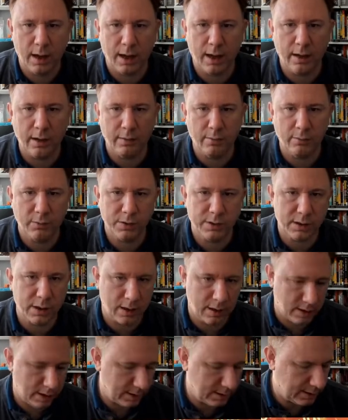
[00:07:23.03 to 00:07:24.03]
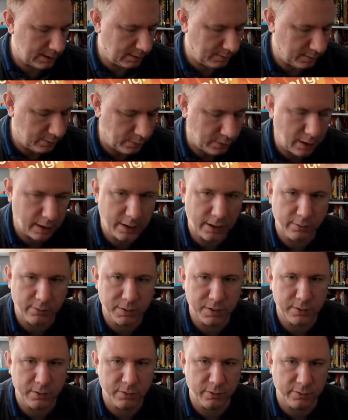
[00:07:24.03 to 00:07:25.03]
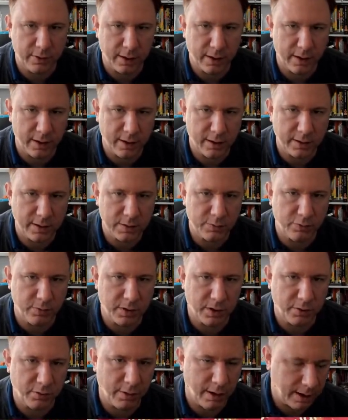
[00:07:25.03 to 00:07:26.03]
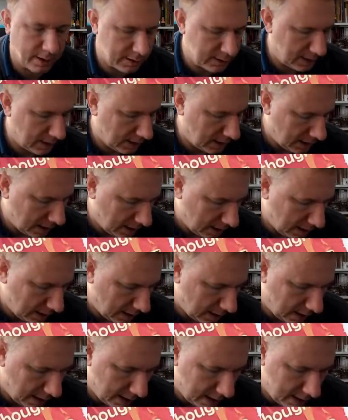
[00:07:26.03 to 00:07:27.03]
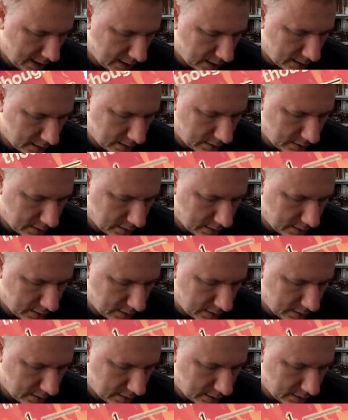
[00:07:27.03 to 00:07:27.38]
And then what's the last symbol? I think we're doing alright here, it's probably correct. A